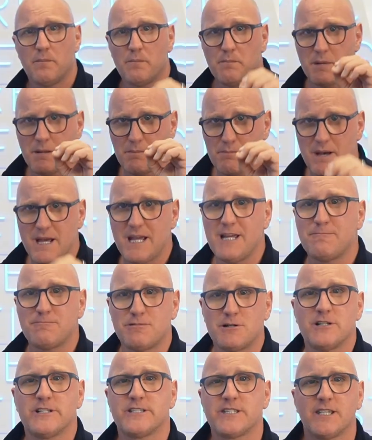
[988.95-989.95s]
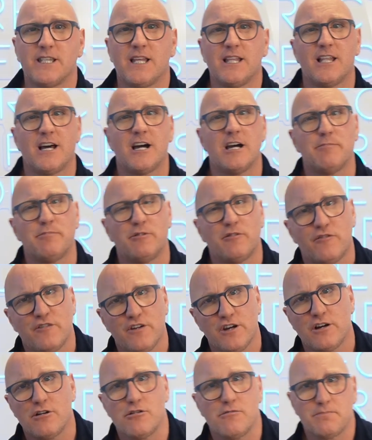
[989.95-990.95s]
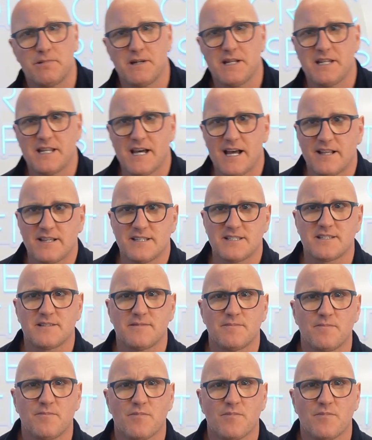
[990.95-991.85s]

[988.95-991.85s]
be made personally liable for your company debts.